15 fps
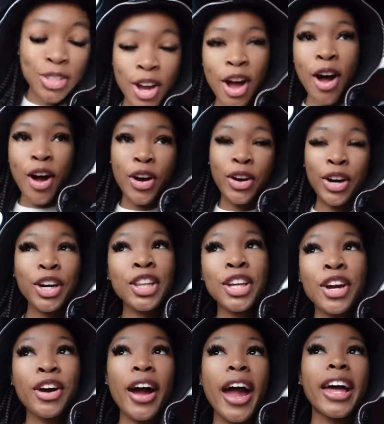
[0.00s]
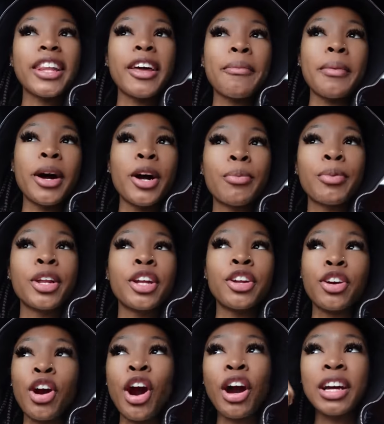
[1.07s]
y'all earlier I had left my umbrella in
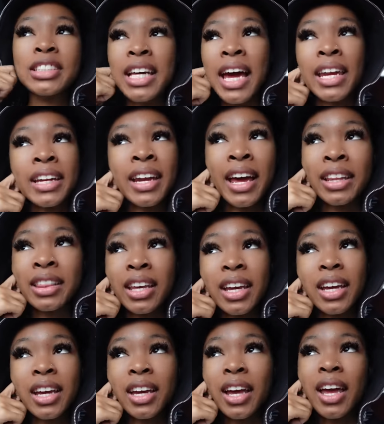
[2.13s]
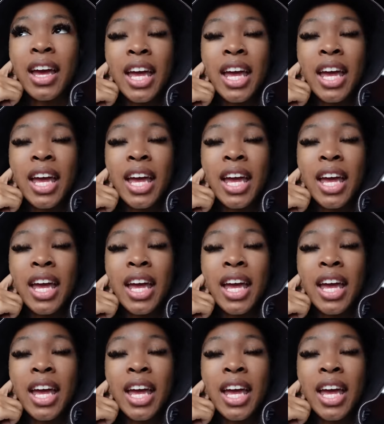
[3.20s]
the car because I did not think